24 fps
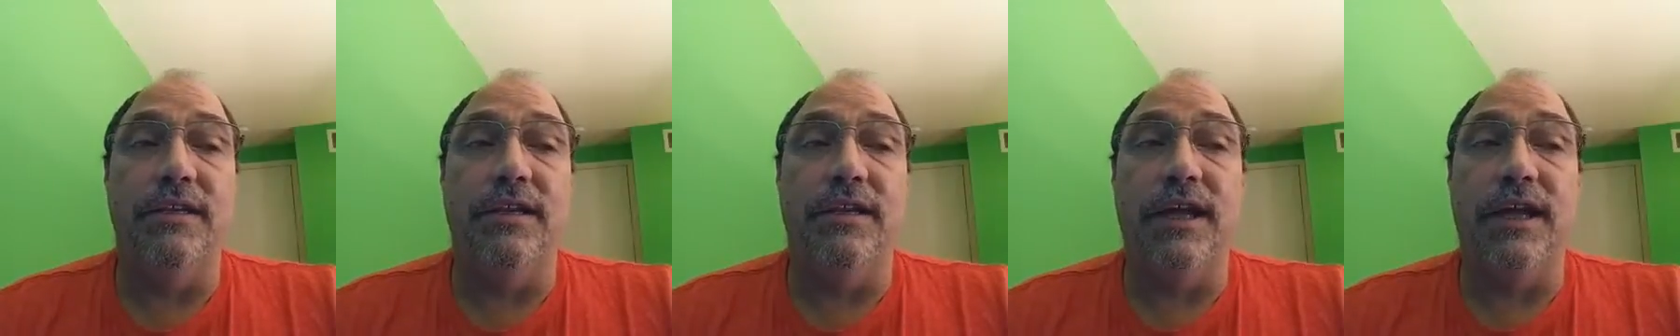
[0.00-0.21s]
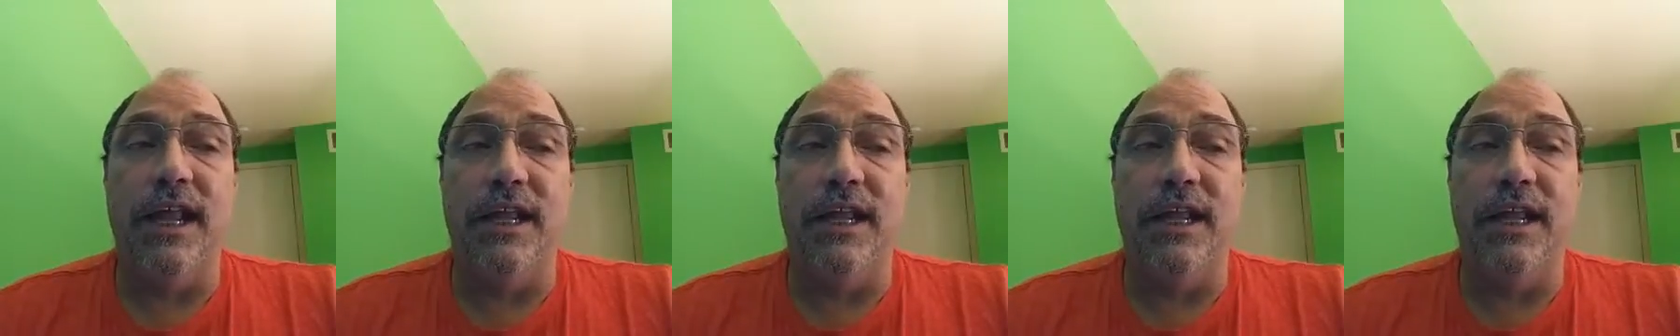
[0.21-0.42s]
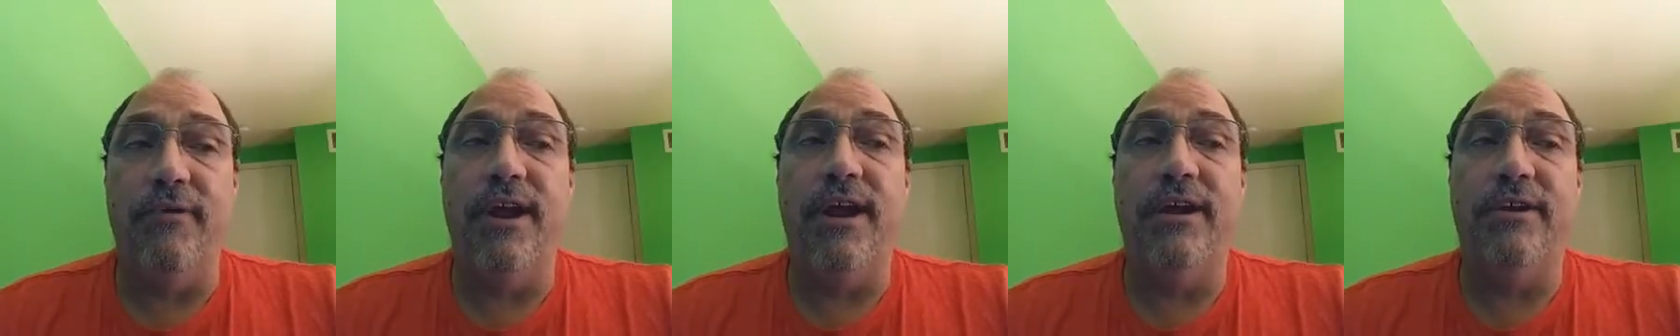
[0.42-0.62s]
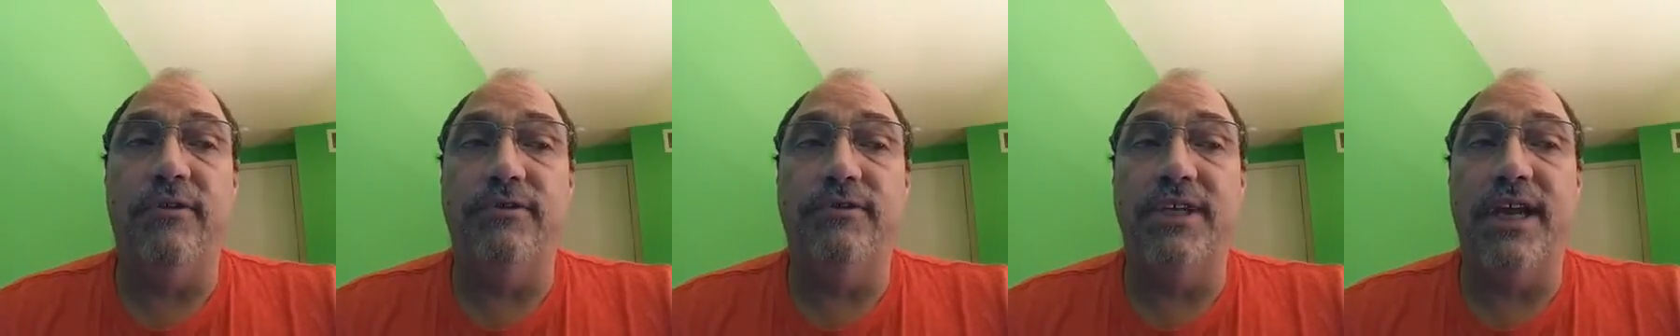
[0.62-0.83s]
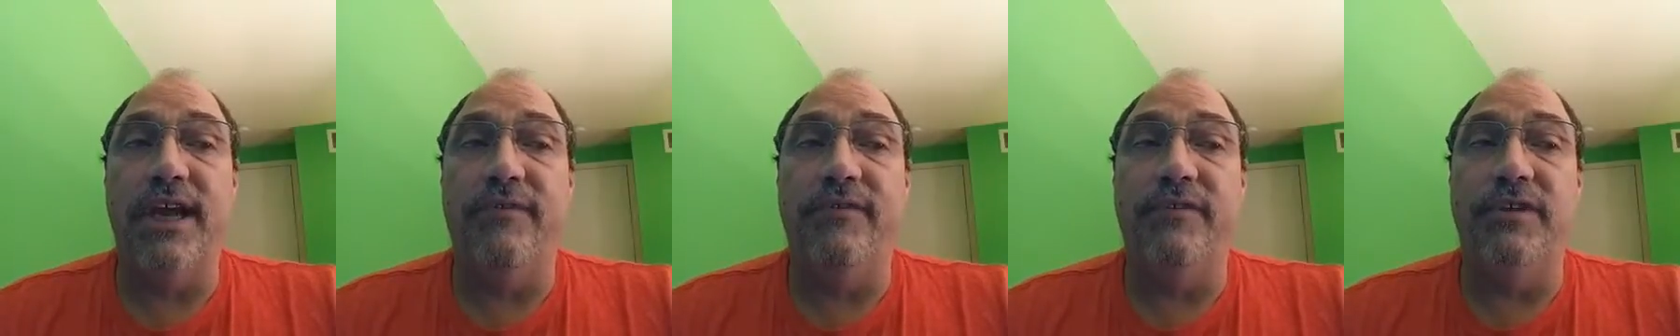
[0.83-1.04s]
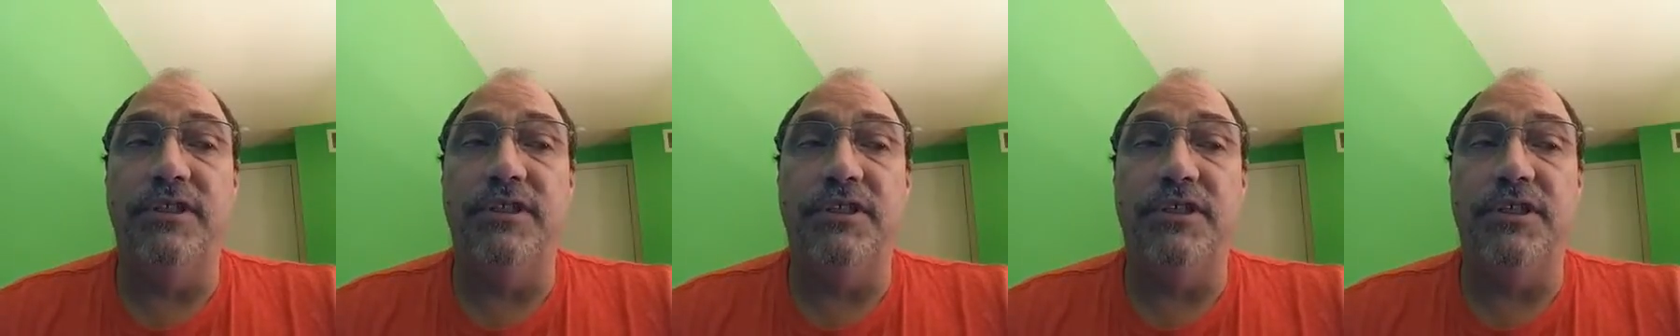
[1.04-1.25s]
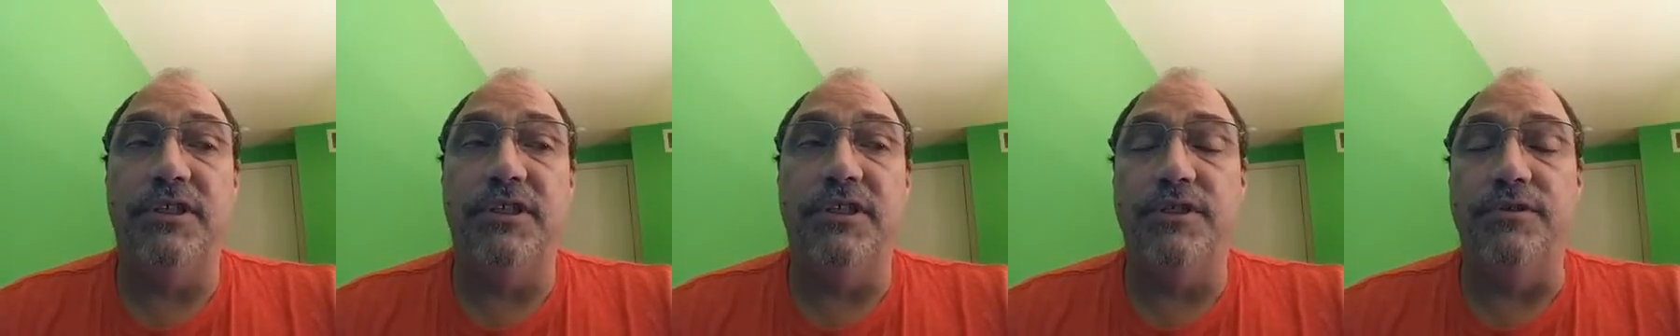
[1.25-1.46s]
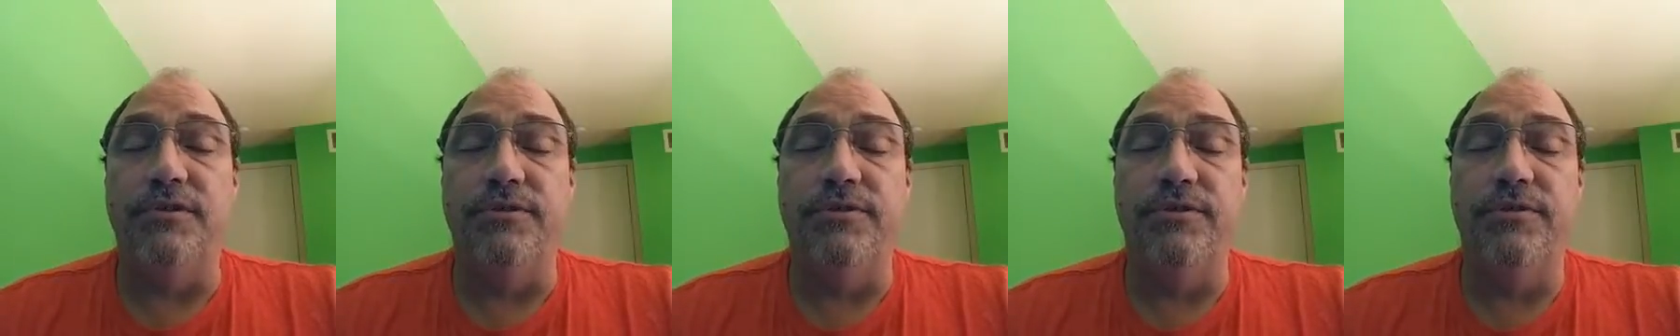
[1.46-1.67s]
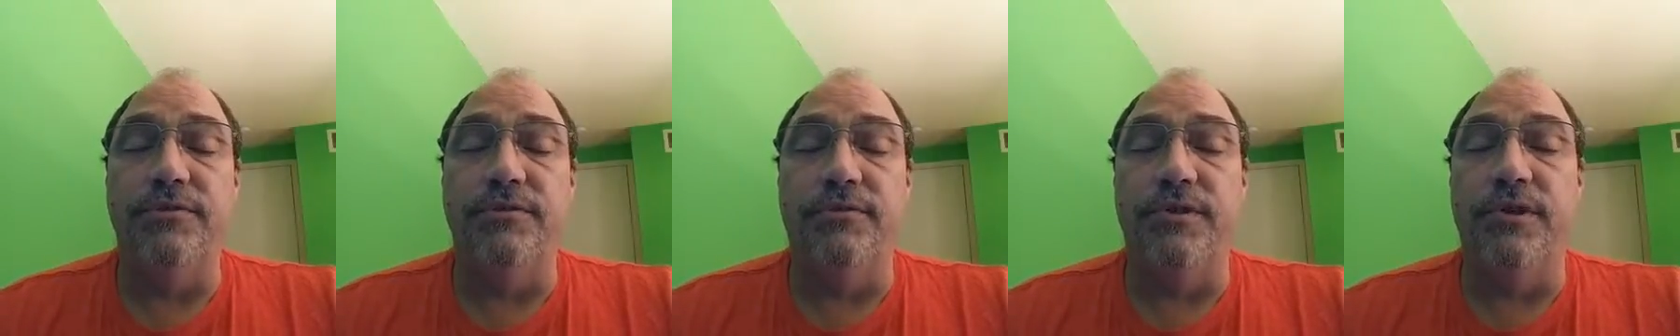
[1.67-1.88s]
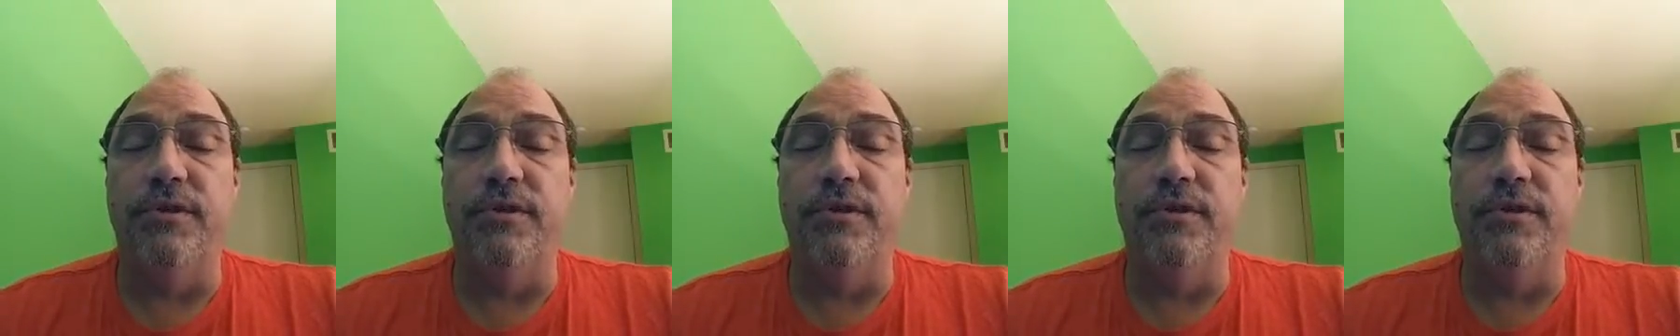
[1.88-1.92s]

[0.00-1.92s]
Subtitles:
Colorado's having this issue too.